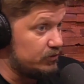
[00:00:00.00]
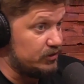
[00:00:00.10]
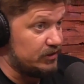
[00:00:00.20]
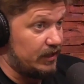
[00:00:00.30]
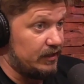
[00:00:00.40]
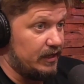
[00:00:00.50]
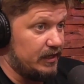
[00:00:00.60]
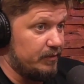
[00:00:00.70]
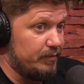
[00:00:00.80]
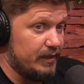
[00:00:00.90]
there's just like laying
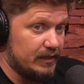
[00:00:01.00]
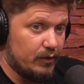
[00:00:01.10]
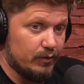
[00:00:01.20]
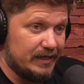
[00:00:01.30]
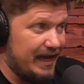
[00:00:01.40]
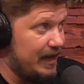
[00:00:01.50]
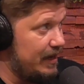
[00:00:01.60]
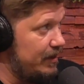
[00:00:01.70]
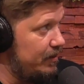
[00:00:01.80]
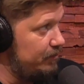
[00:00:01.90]
in the bed and going,
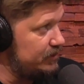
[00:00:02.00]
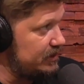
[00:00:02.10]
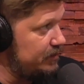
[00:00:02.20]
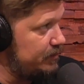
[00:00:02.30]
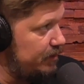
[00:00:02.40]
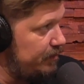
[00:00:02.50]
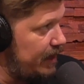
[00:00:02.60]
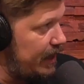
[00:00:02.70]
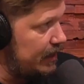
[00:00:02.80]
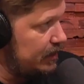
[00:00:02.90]
damn, sleep, come back.